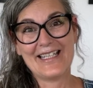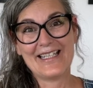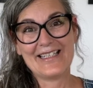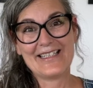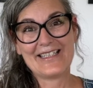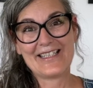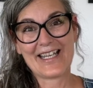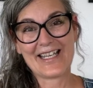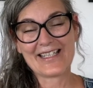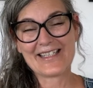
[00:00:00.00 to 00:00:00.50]

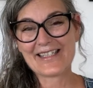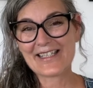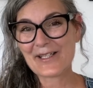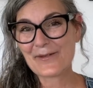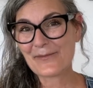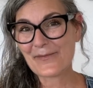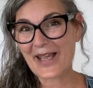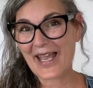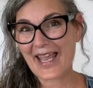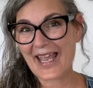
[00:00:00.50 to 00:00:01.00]
Jessie
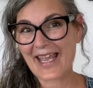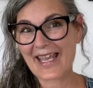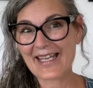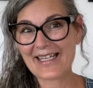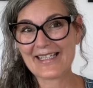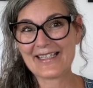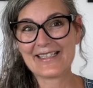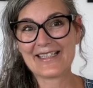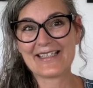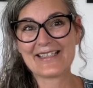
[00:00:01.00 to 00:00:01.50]

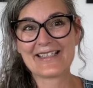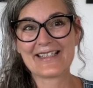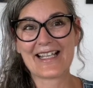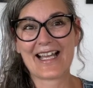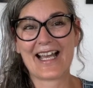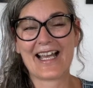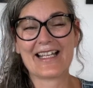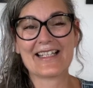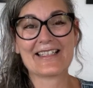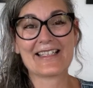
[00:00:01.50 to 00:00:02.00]
Made
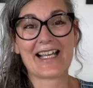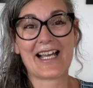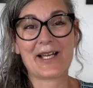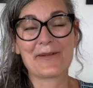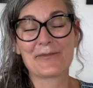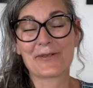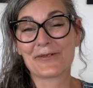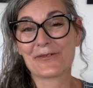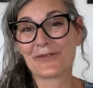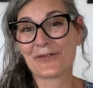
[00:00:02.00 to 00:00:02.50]
Designs.
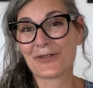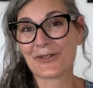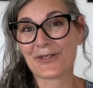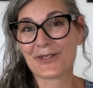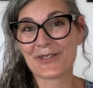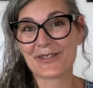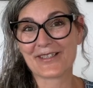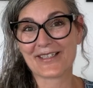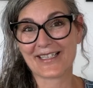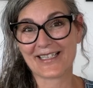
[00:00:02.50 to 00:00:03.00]
I'm of
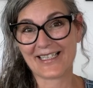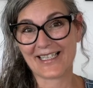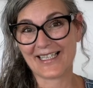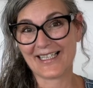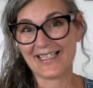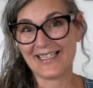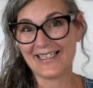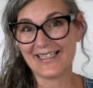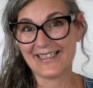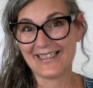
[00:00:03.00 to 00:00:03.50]
course
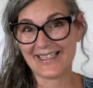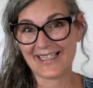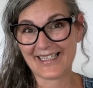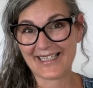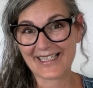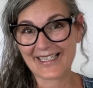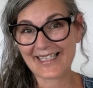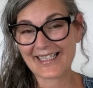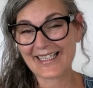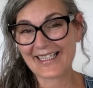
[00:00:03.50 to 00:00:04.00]
gonna
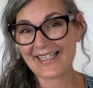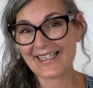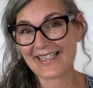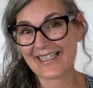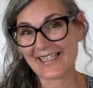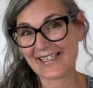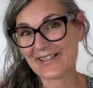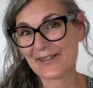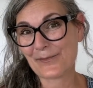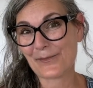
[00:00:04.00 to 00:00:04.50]
link
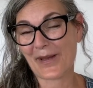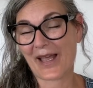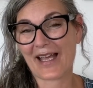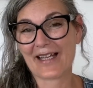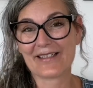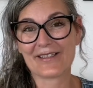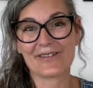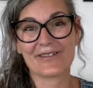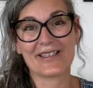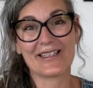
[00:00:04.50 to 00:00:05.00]
this
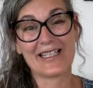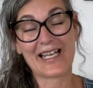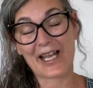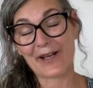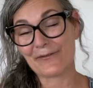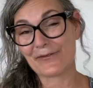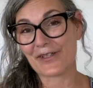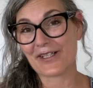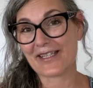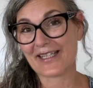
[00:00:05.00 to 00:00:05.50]
pattern and
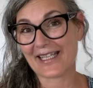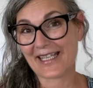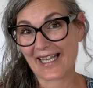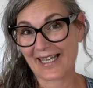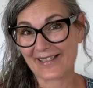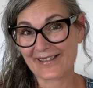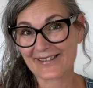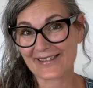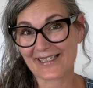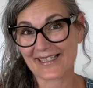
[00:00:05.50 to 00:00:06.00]
everything
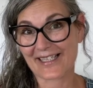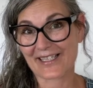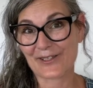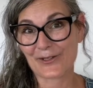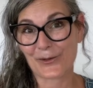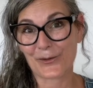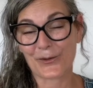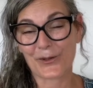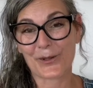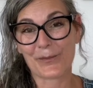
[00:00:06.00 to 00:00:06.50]
else that I
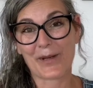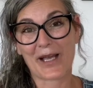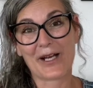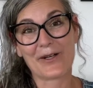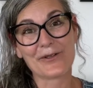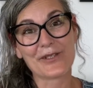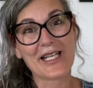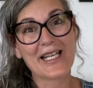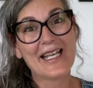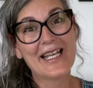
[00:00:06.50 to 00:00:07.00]
talk
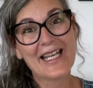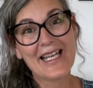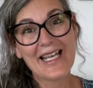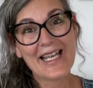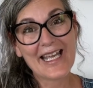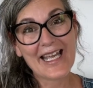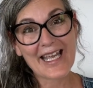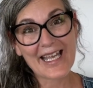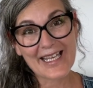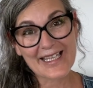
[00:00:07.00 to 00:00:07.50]
about
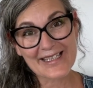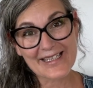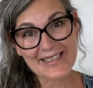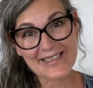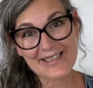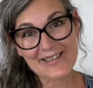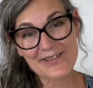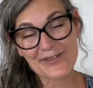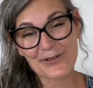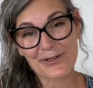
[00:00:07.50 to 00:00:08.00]
in the
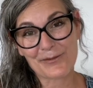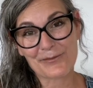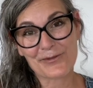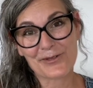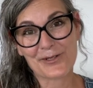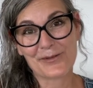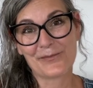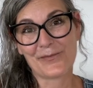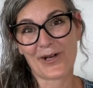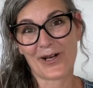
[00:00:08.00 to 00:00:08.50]

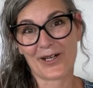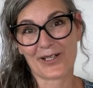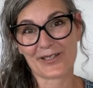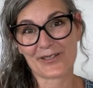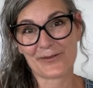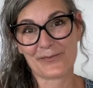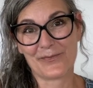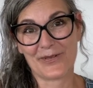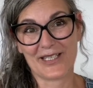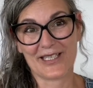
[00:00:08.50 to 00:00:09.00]
description
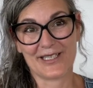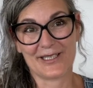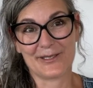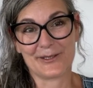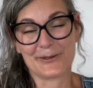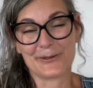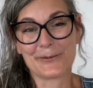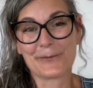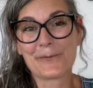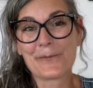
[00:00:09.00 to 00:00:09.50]
box
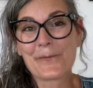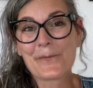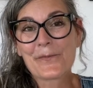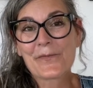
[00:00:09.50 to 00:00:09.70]
below.